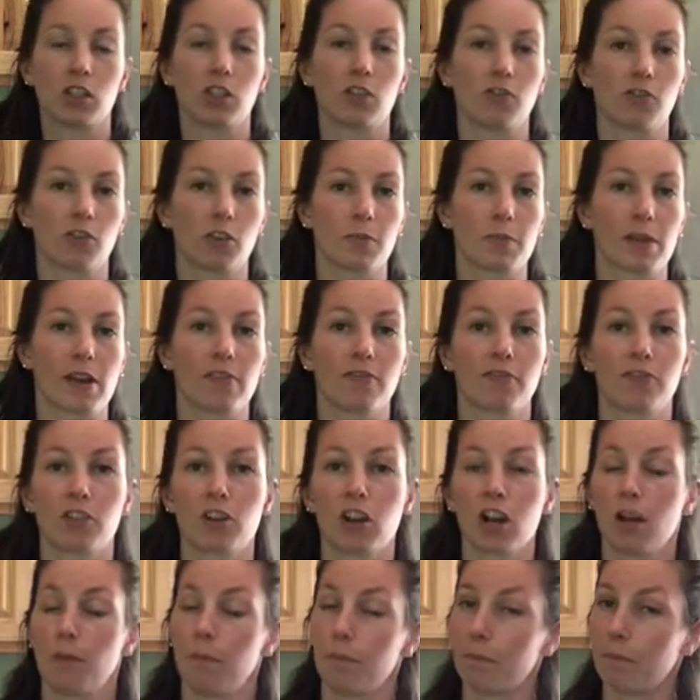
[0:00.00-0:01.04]
to ferment
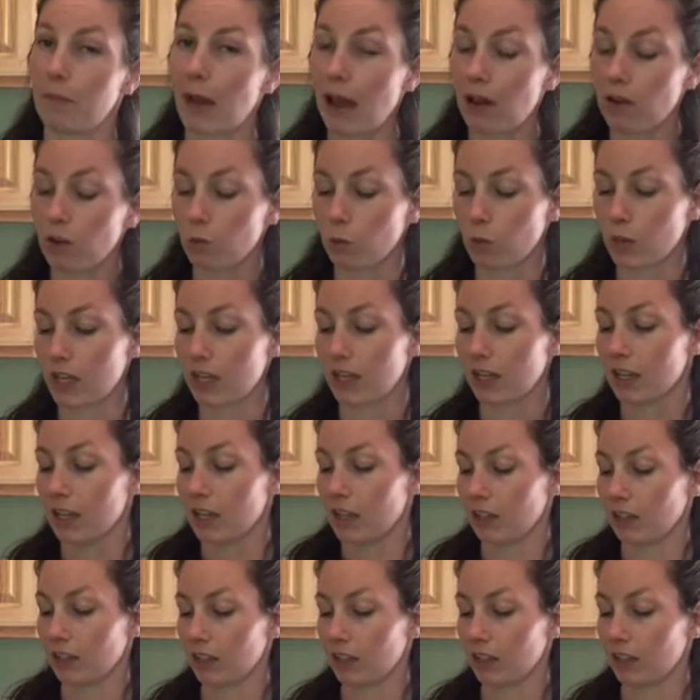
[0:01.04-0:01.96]
for about a week.